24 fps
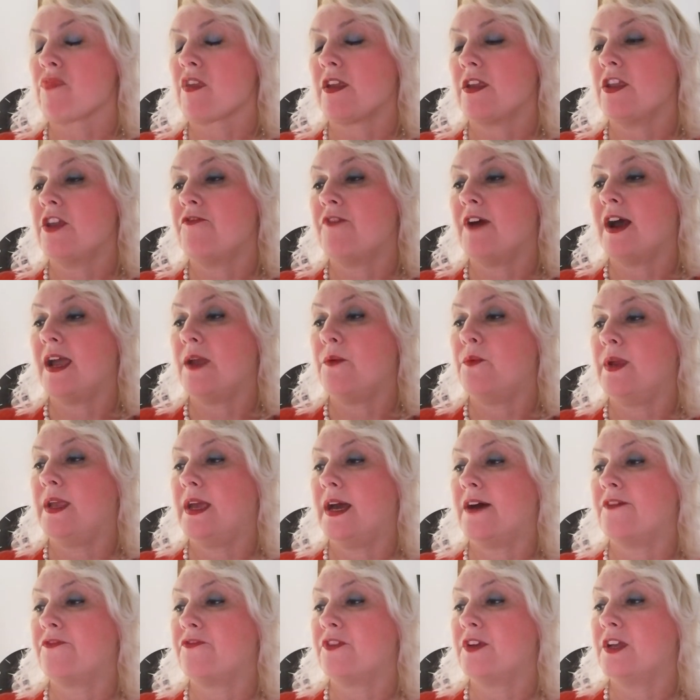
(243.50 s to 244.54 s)
"You're right, we
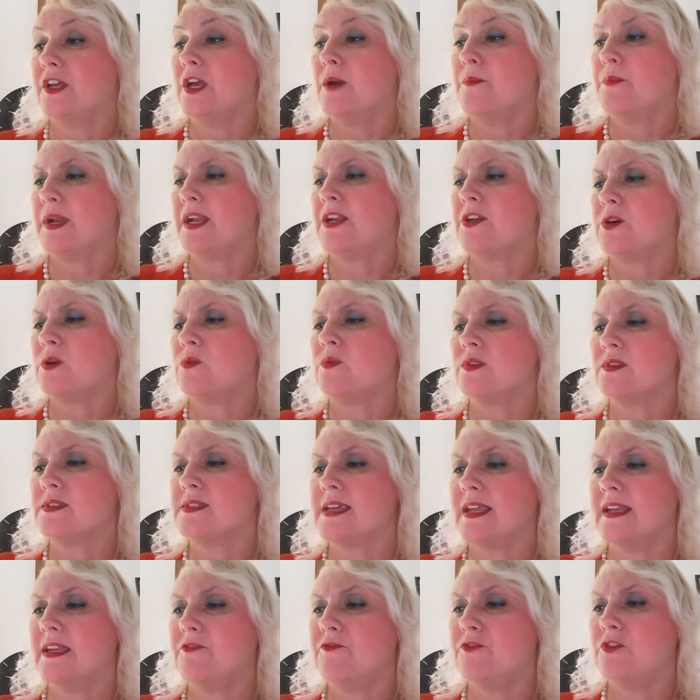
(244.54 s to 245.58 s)
have, but I don't want
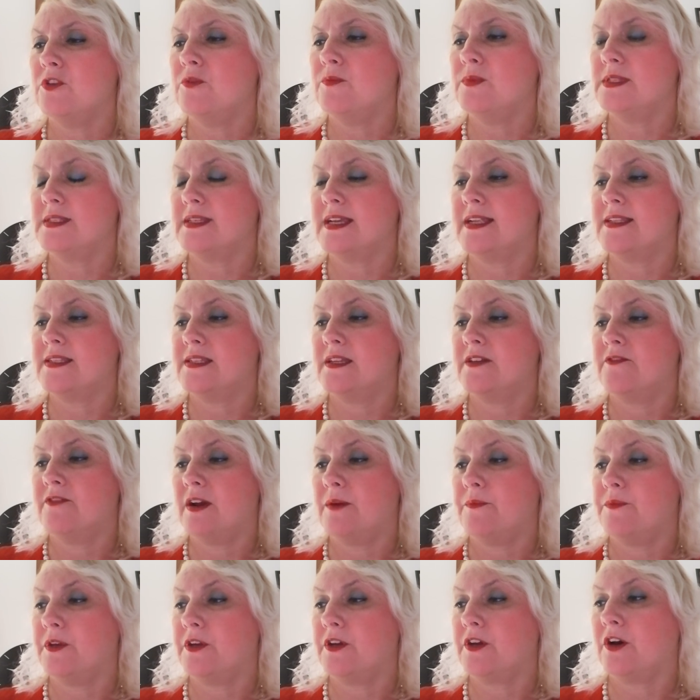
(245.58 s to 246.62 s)
any rumours getting
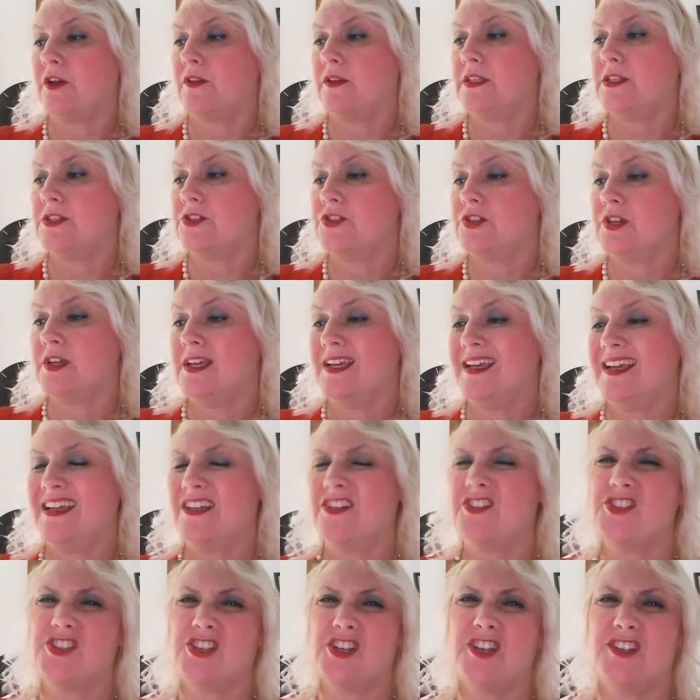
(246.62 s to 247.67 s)
around the college. It
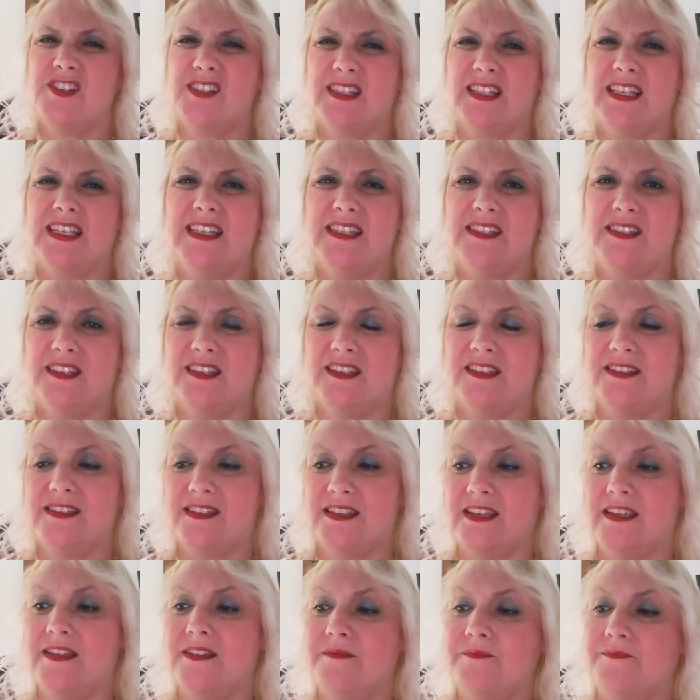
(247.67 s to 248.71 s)
concerns Lisa, you
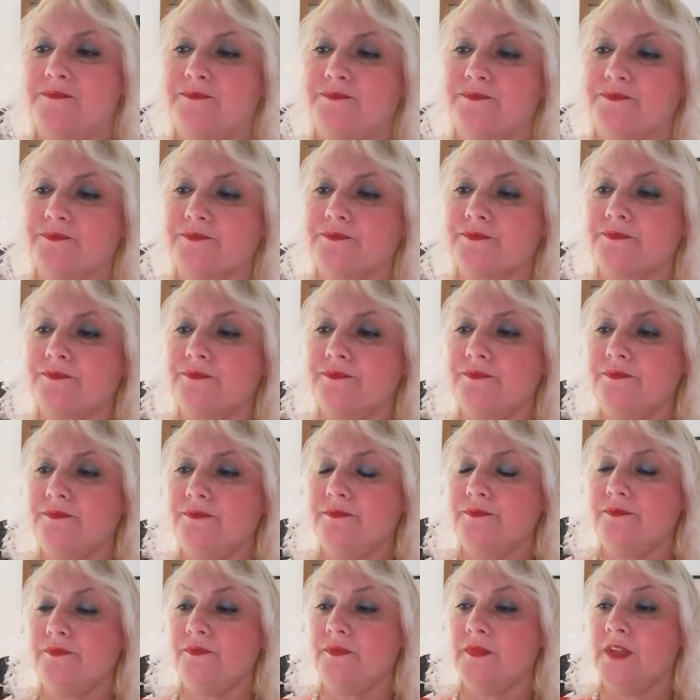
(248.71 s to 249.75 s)
see."
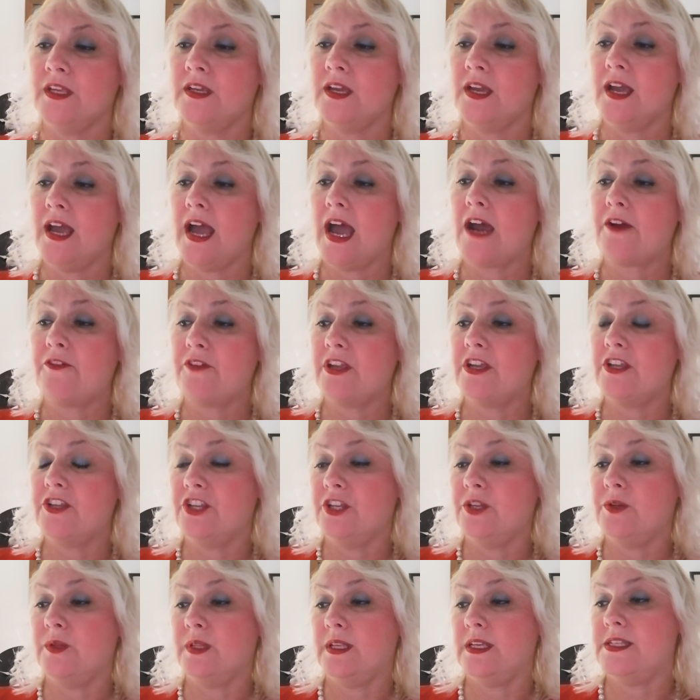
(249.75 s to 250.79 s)
Harriet
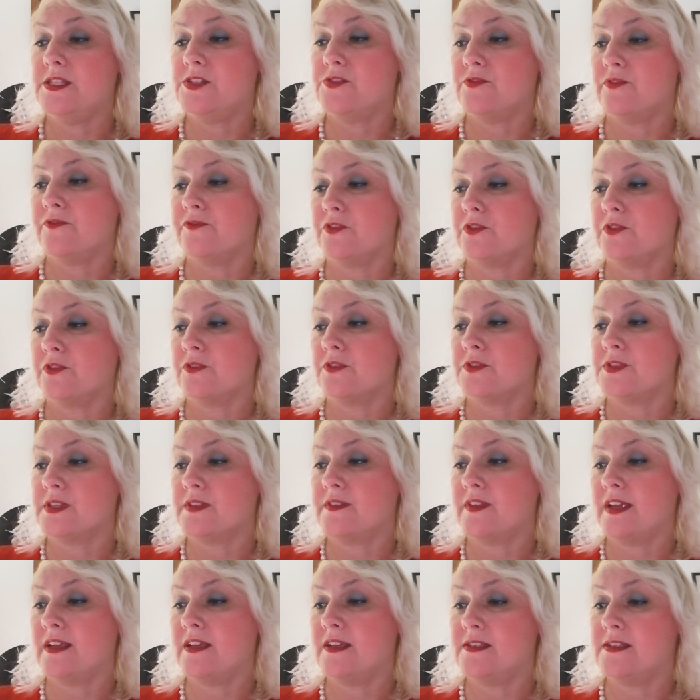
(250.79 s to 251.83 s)
knew Lisa, of course,
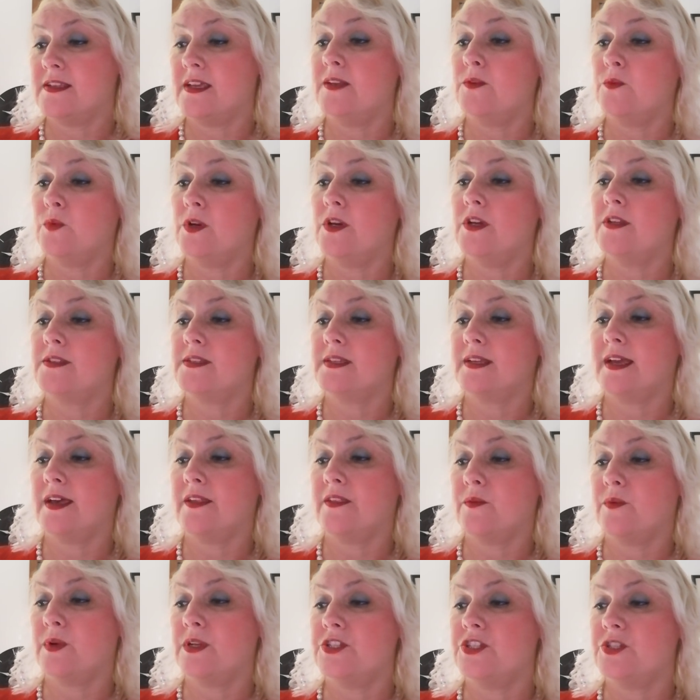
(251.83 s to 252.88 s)
as they'd worked
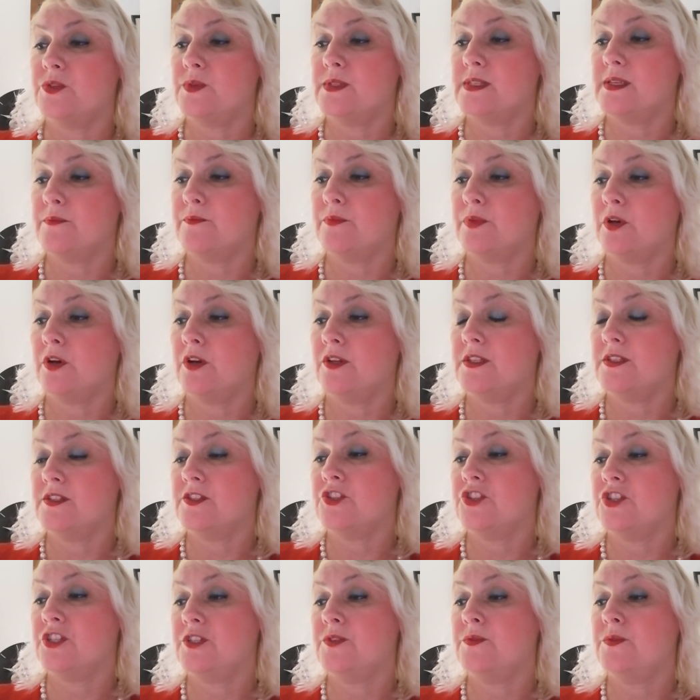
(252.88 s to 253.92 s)
together when she was employed as a
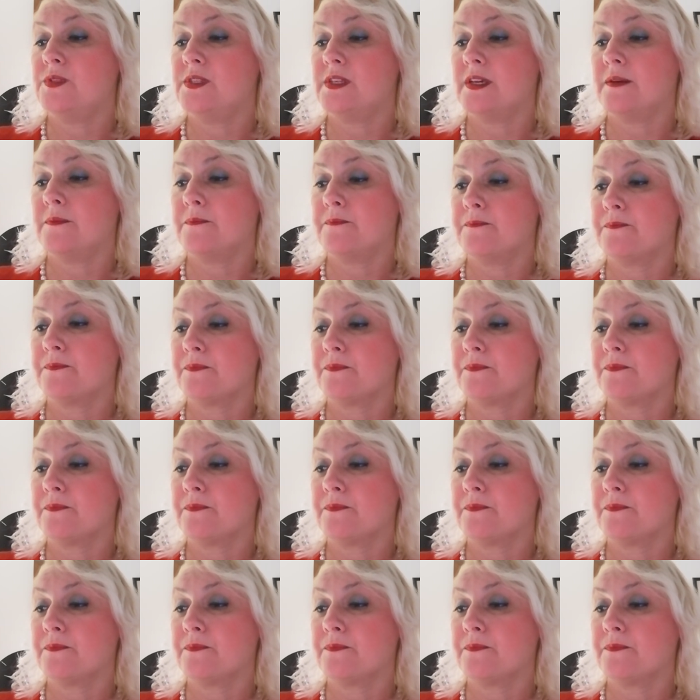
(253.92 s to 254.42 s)
tutor.